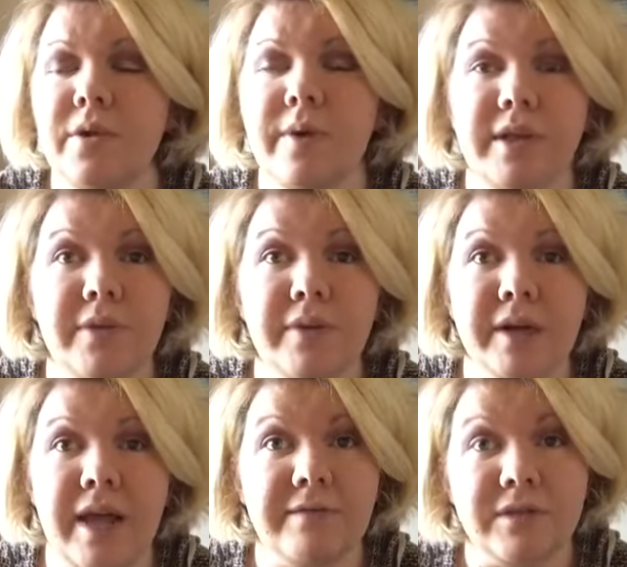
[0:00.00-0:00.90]
what you were
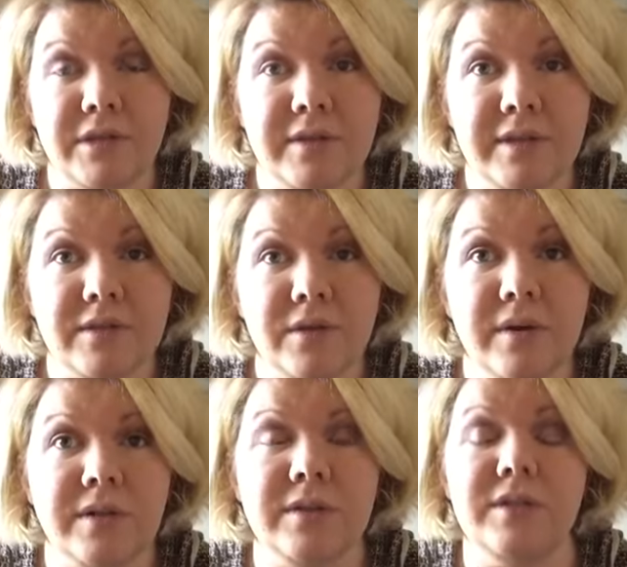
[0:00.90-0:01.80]
going to have to do in this
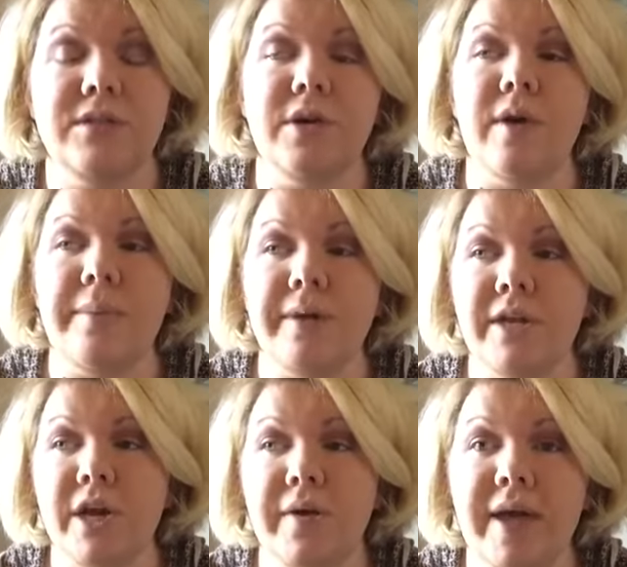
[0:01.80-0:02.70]
course. And so I'm going to
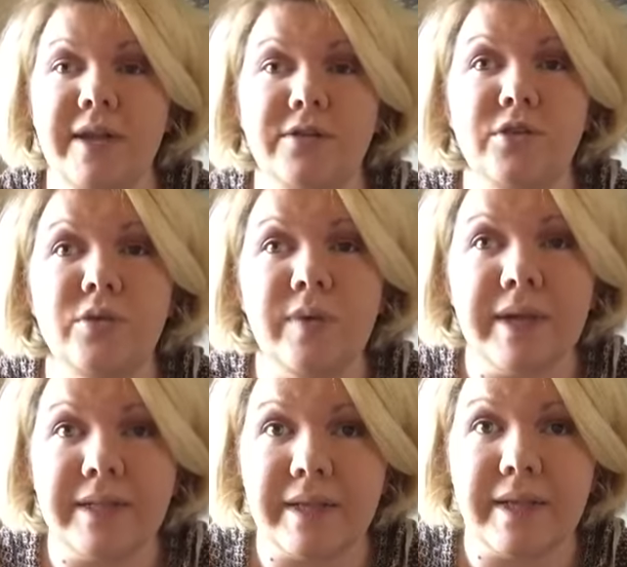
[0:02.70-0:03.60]
go ahead and just
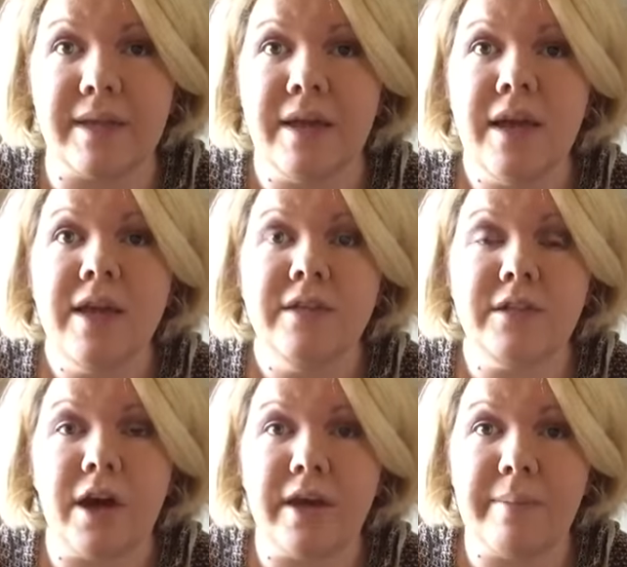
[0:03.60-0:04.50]
quickly
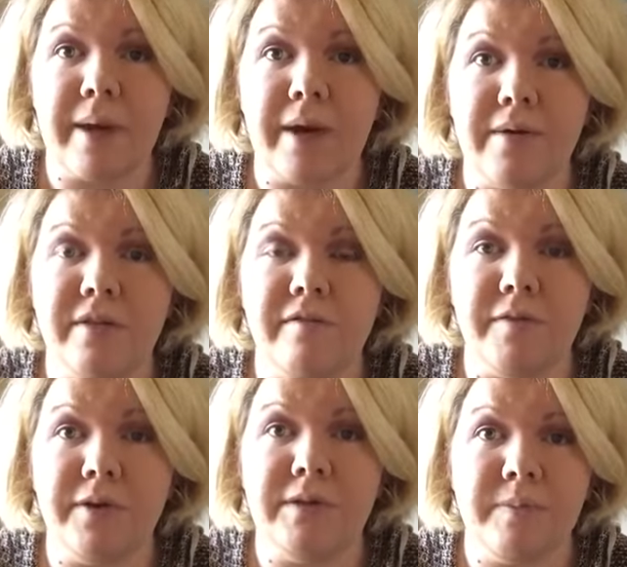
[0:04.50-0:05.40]
talk about the
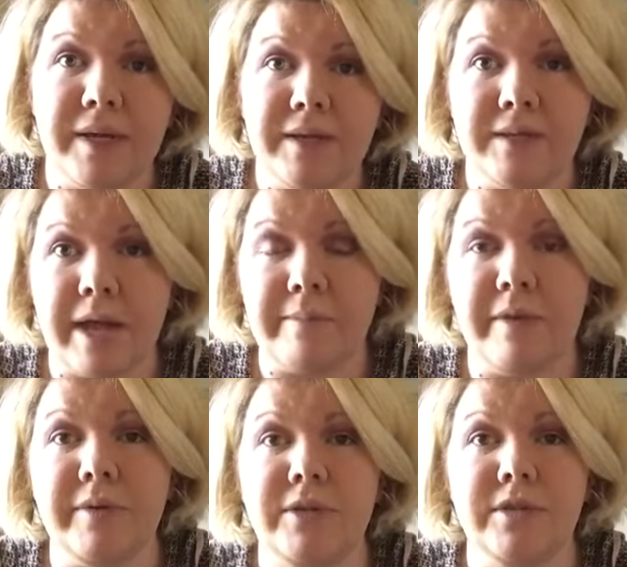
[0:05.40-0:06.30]
first big
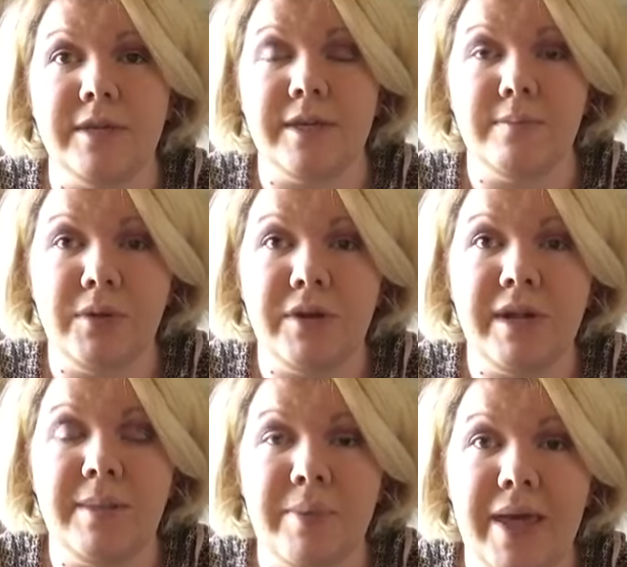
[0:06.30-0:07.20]
assignment, which is the
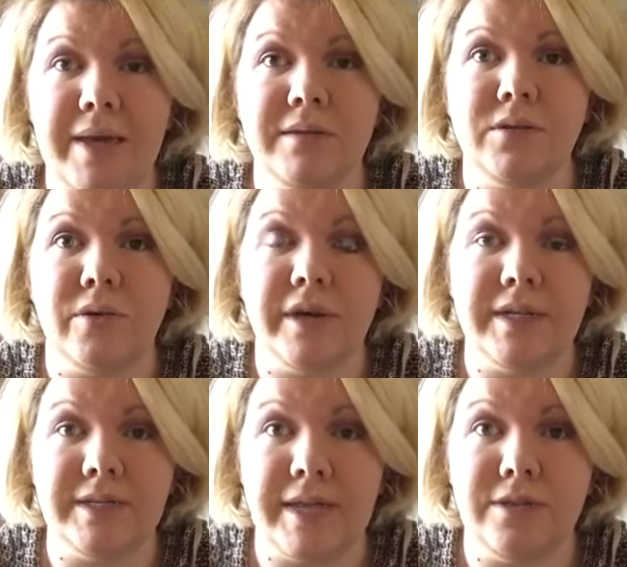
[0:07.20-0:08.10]
community-based
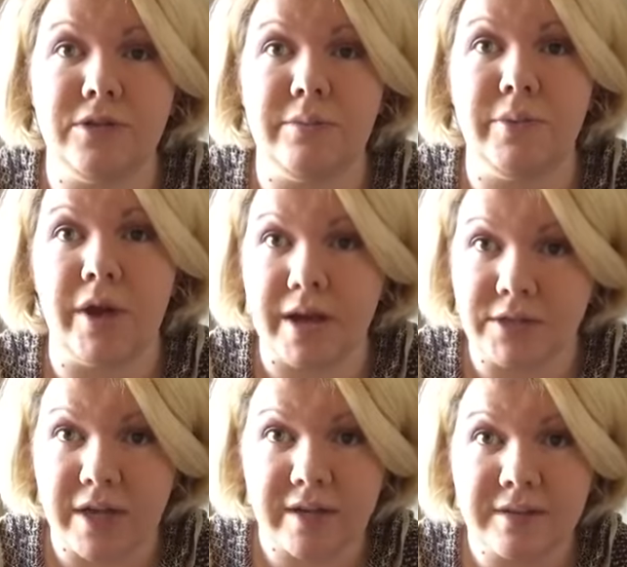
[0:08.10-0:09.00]
organization
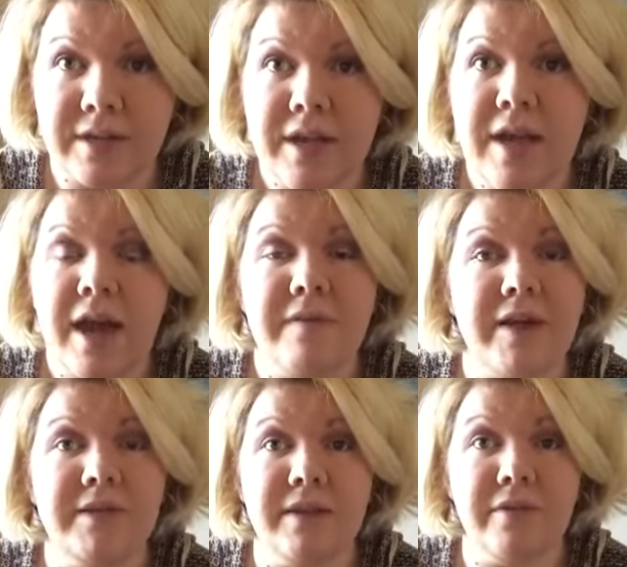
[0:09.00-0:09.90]
project. I've
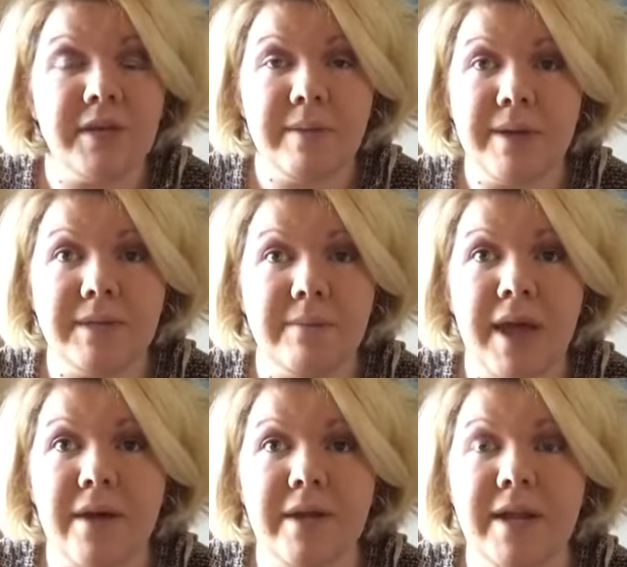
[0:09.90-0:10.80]
had several emails
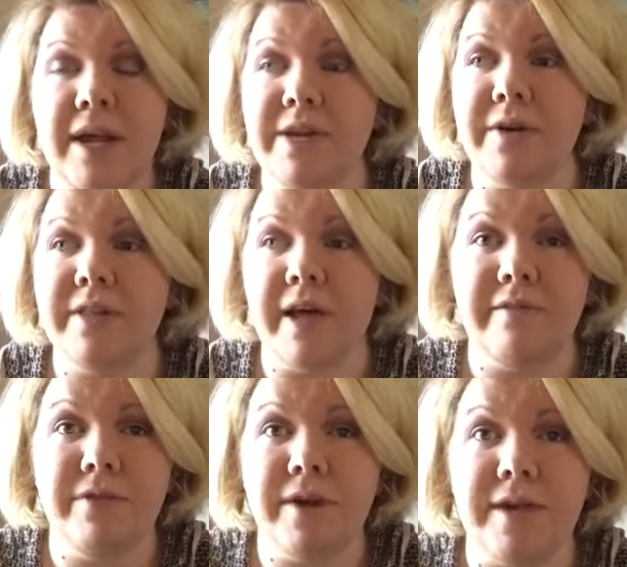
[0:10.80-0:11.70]
about it. I know a lot
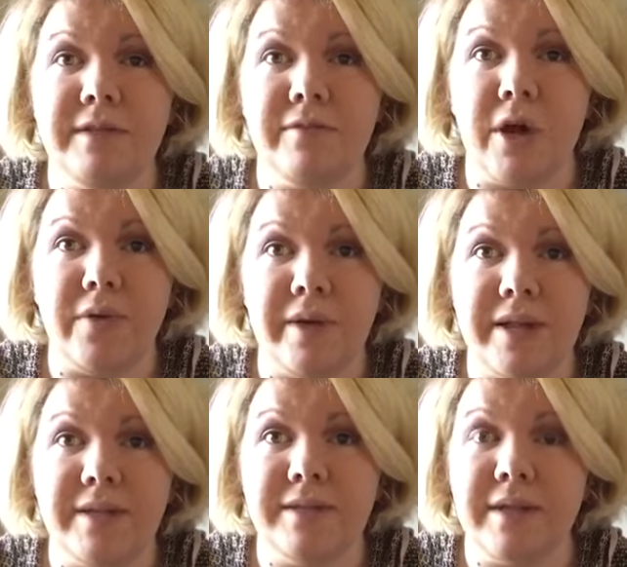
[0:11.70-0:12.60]
of you guys have
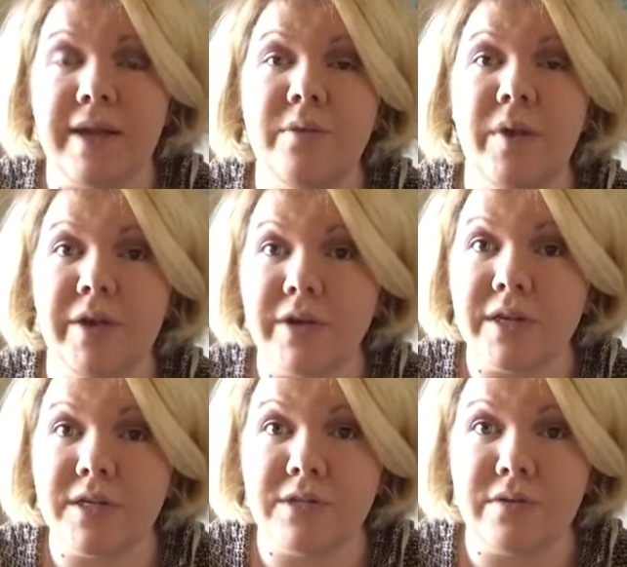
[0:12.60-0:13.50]
already decided where you're
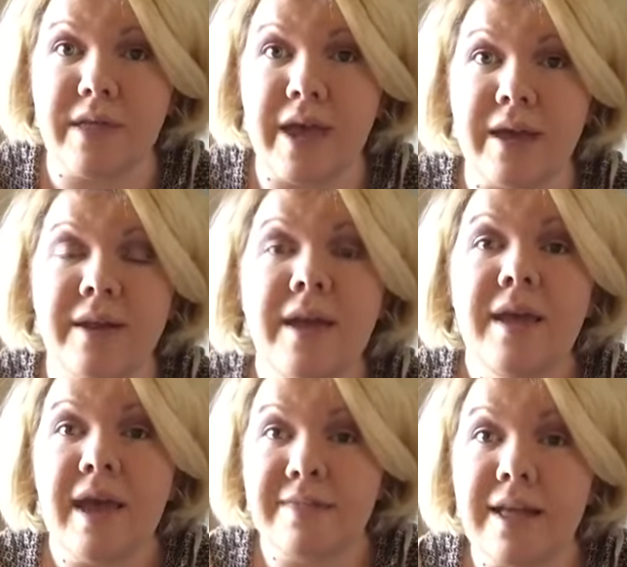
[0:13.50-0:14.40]
going to do that,
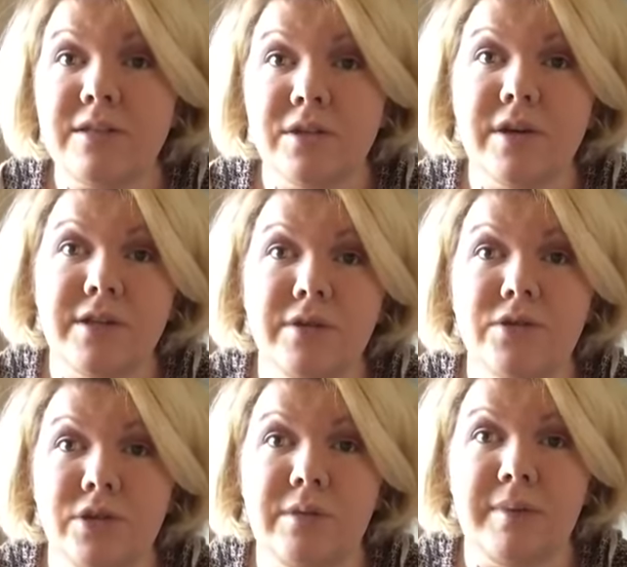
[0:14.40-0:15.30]
and that's good. You
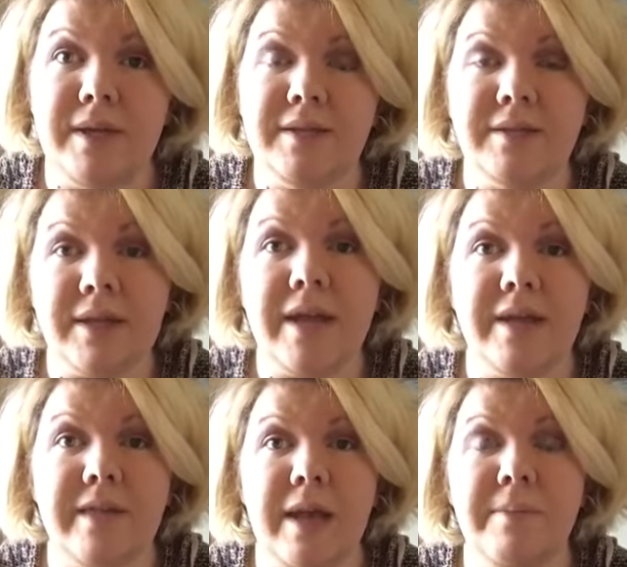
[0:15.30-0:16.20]
should be
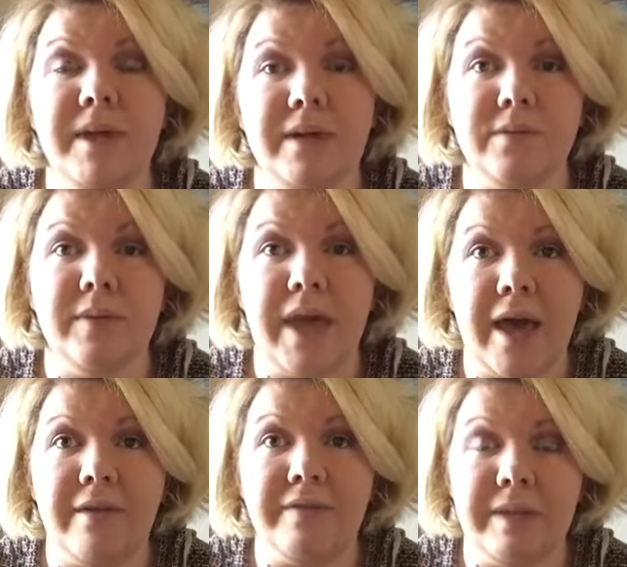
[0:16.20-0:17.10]
deciding that because we
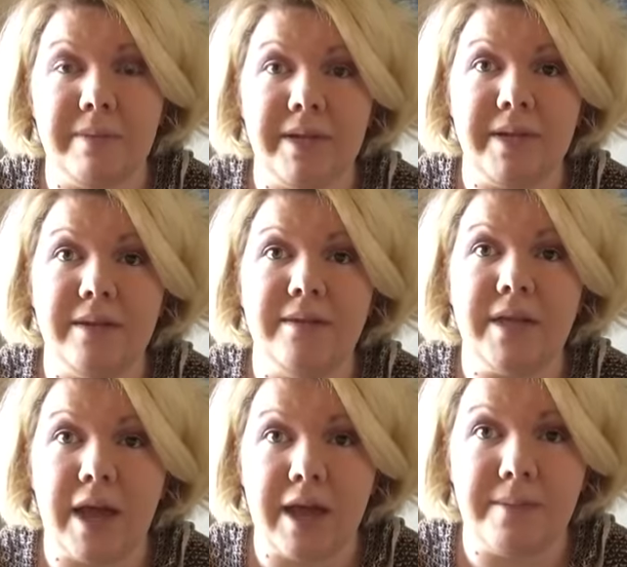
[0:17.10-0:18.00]
have limited
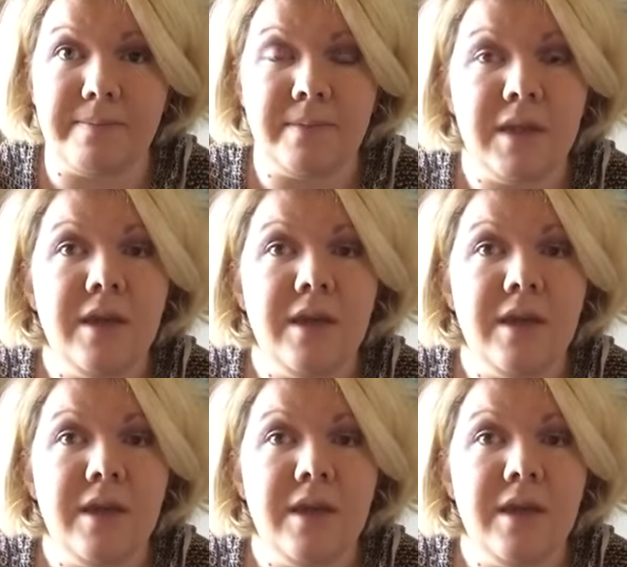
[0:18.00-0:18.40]
time.